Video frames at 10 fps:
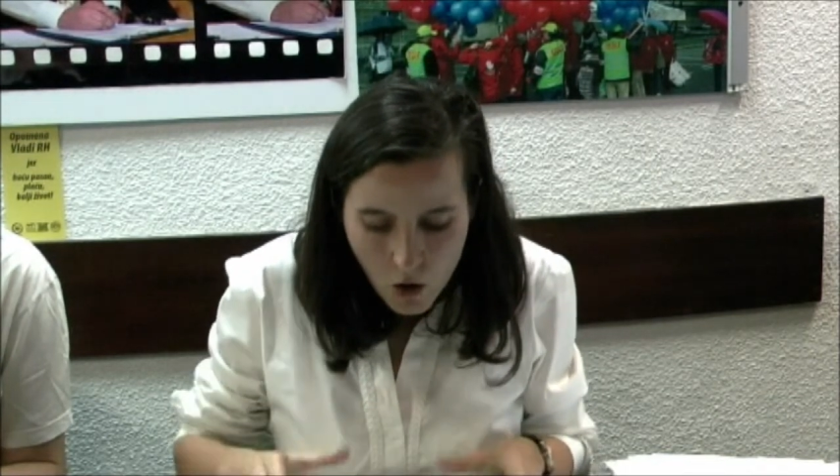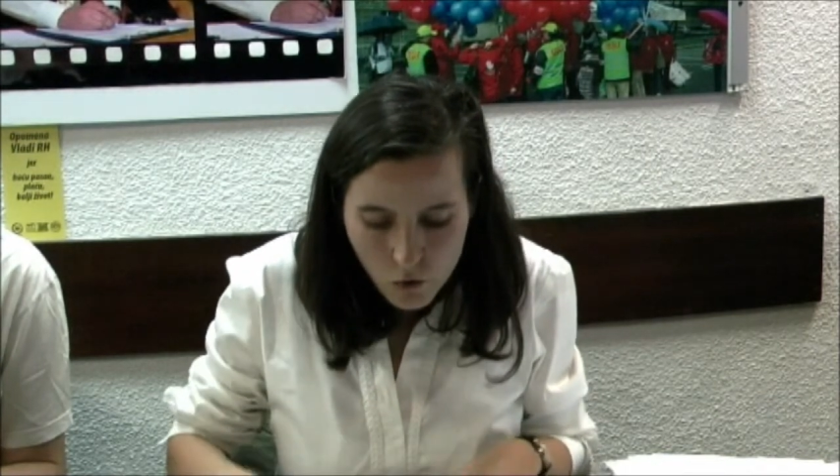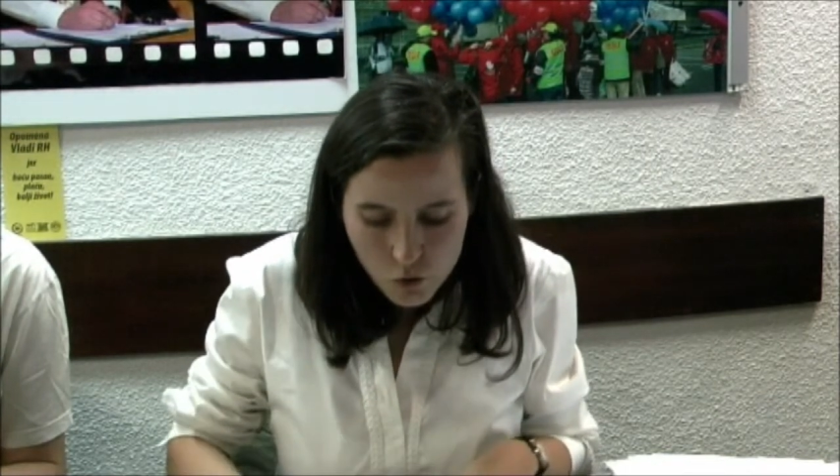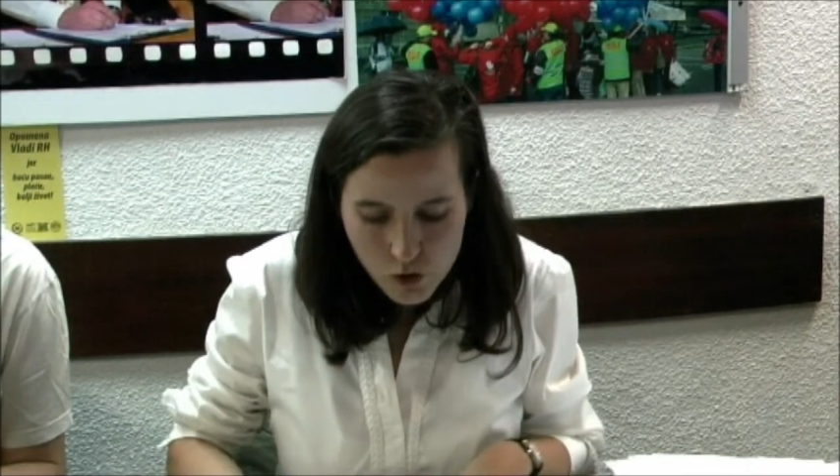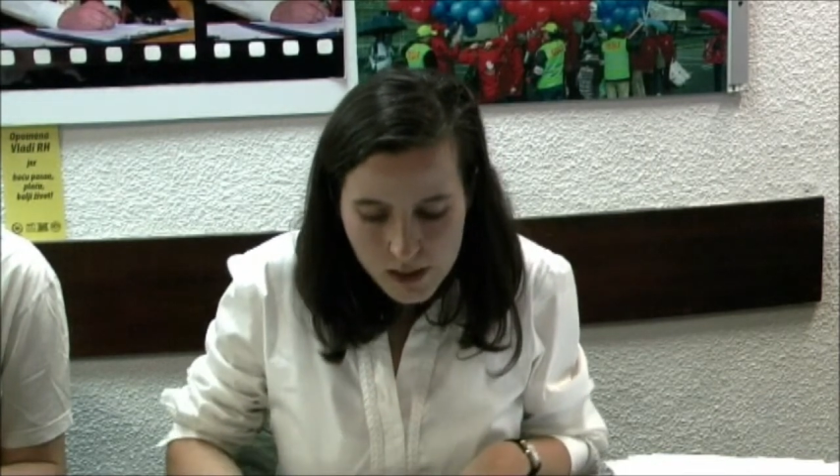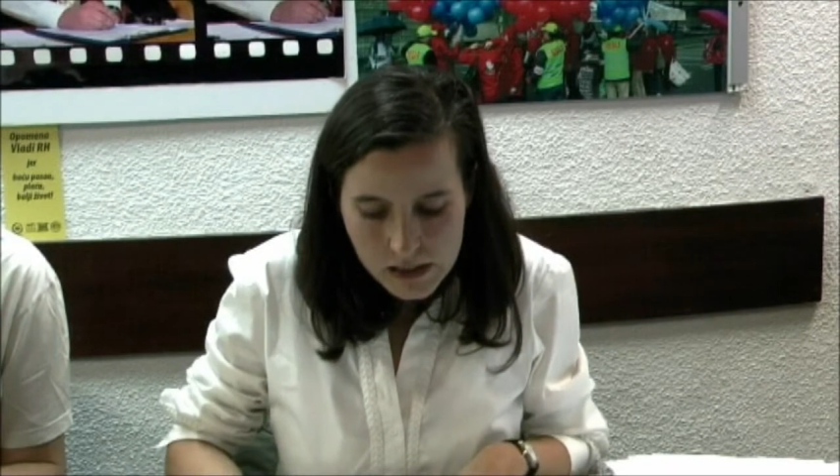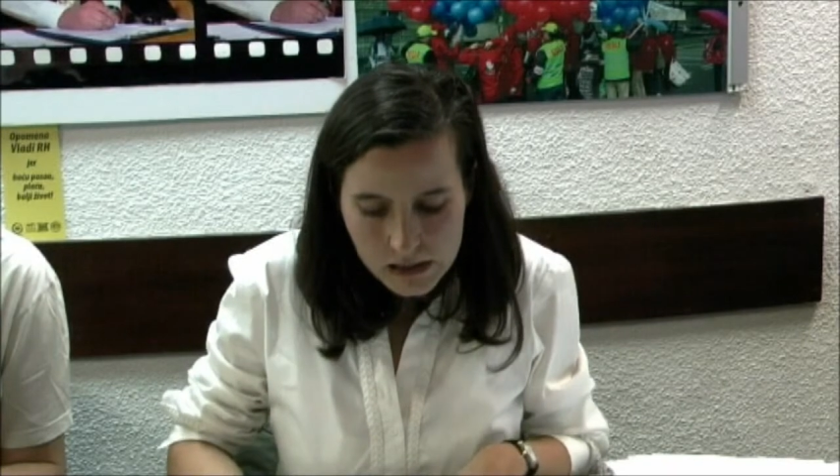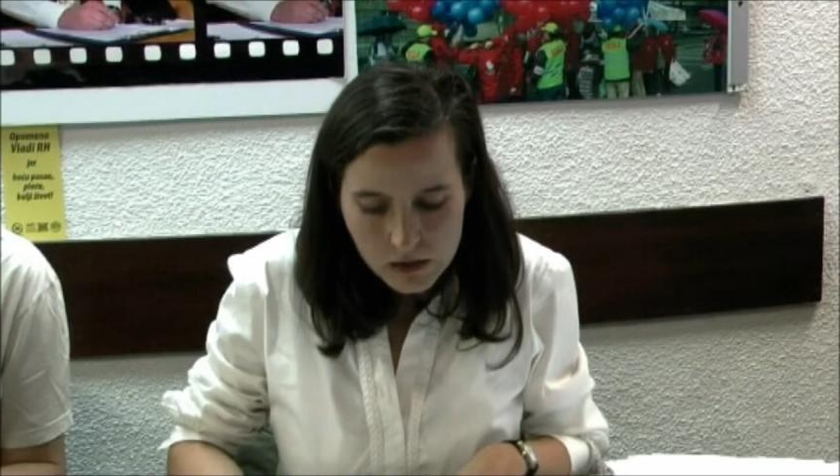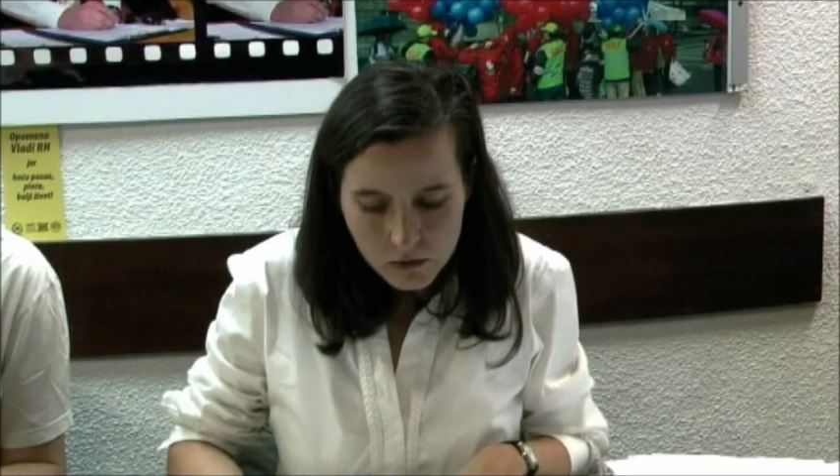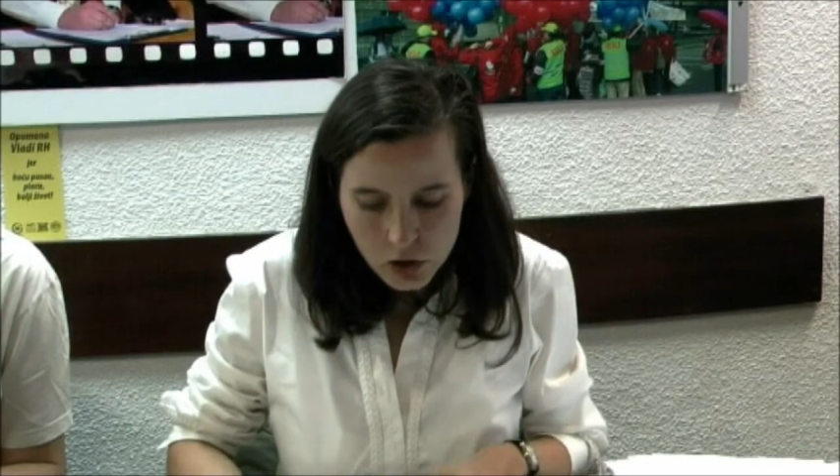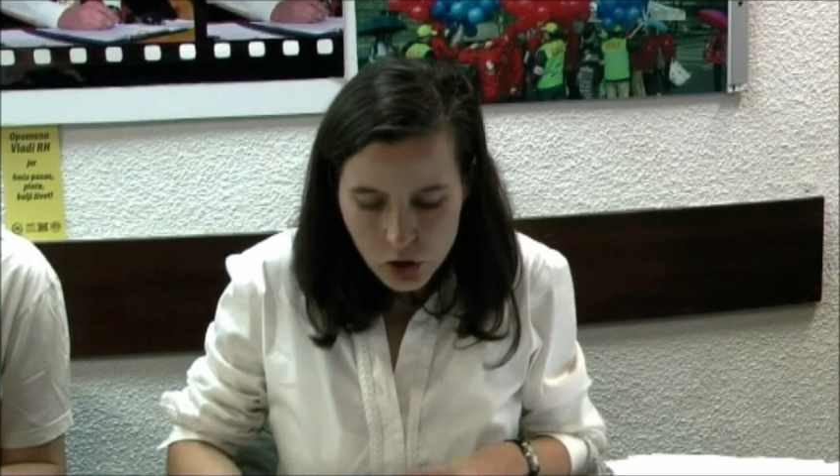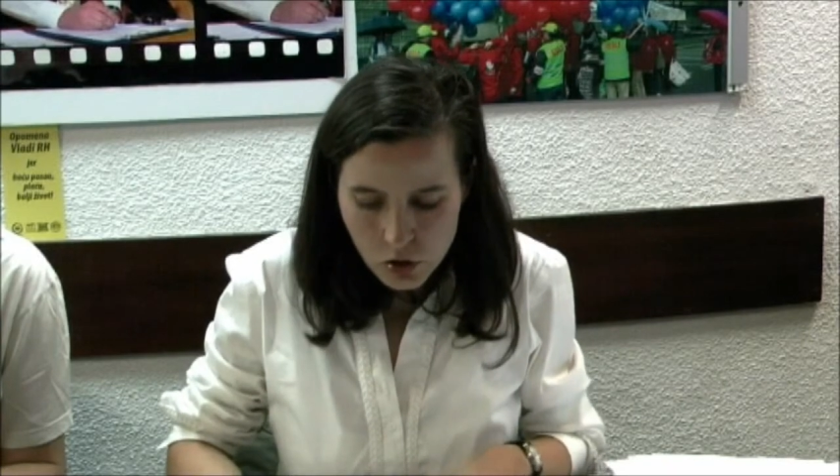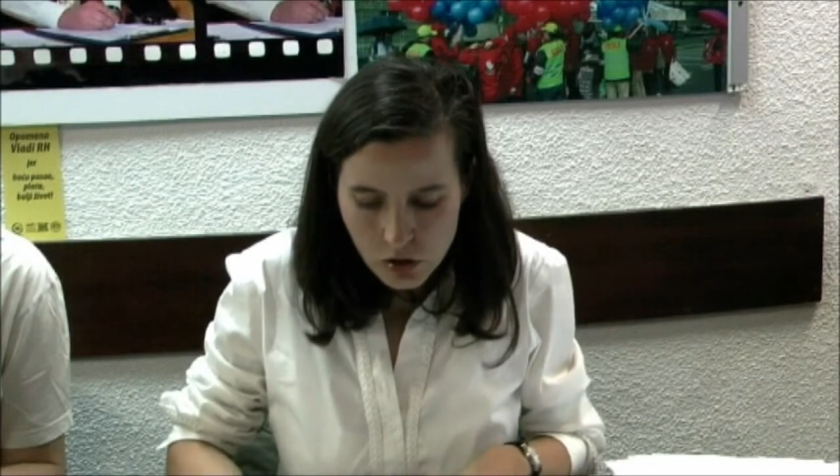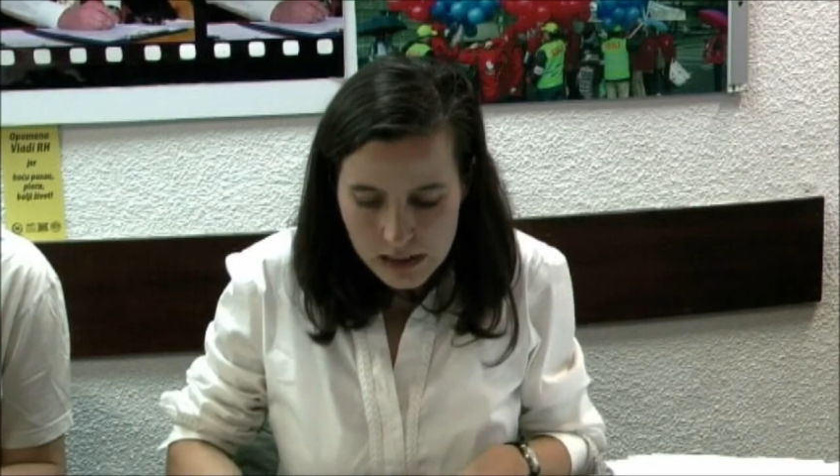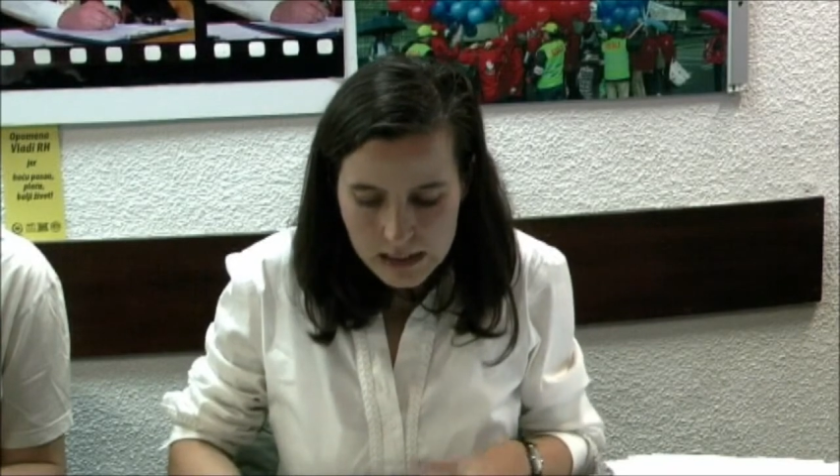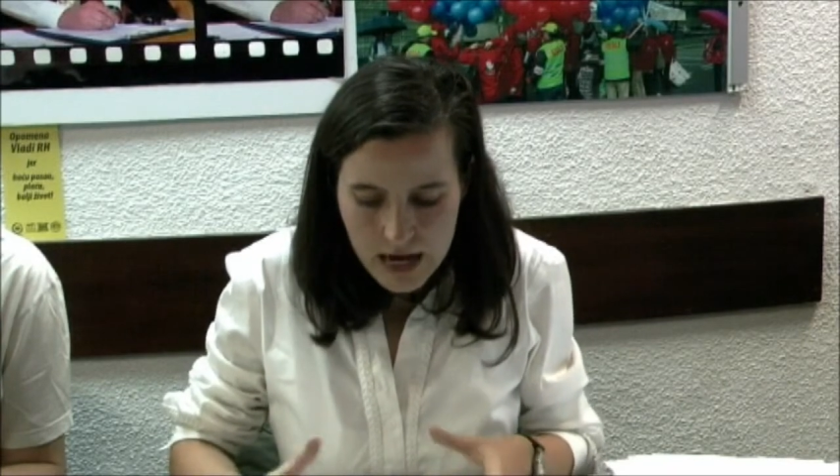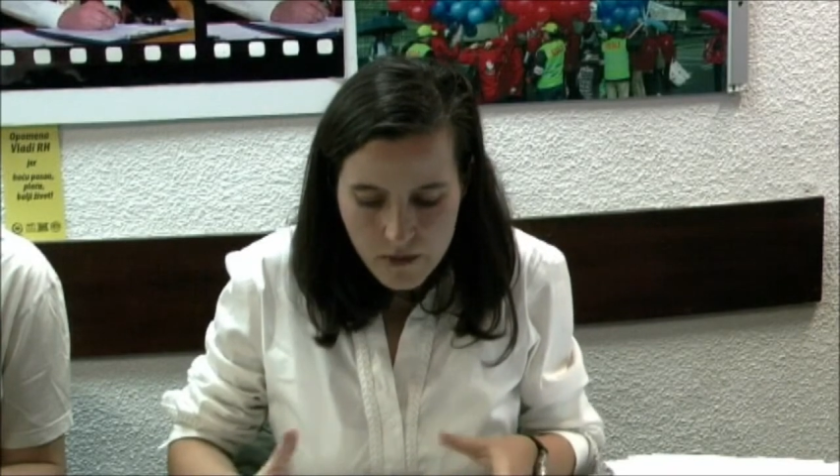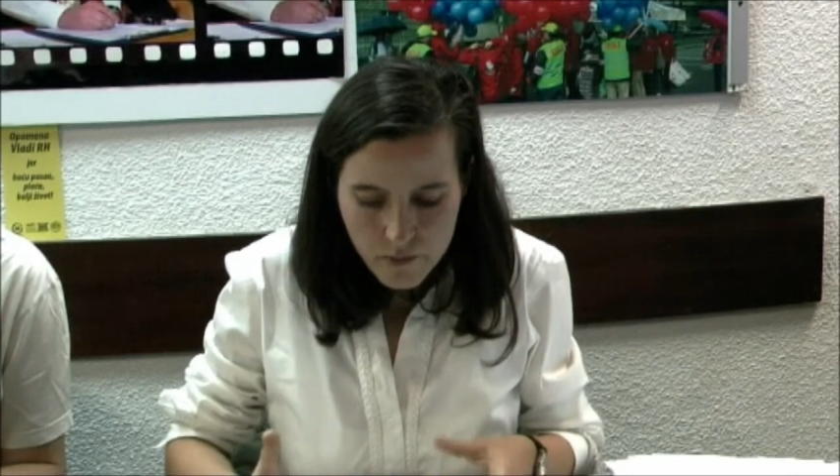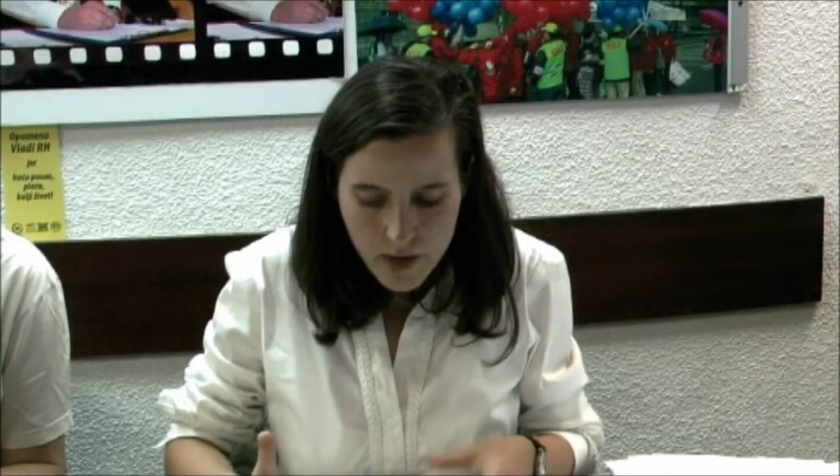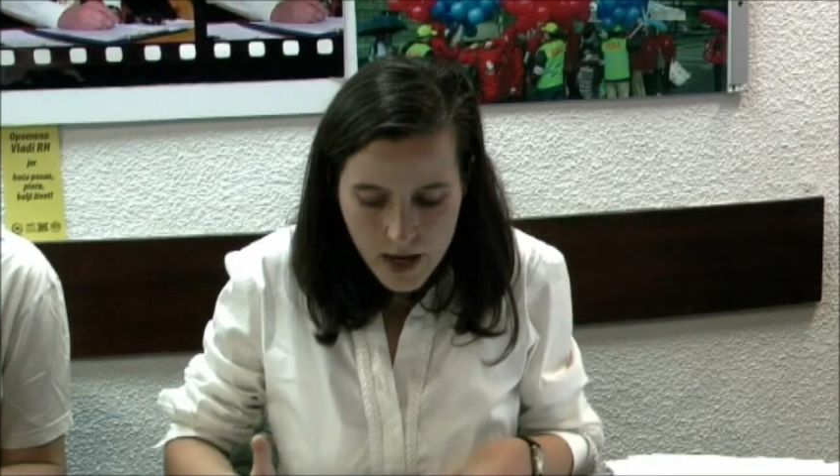or drastically reduced in
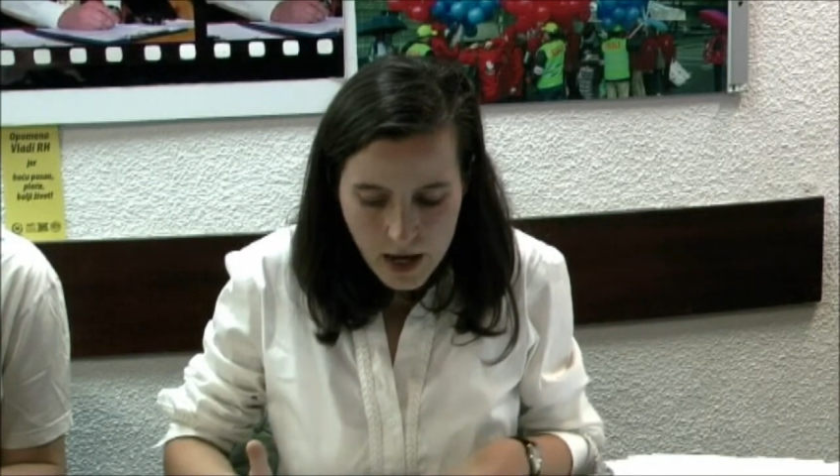number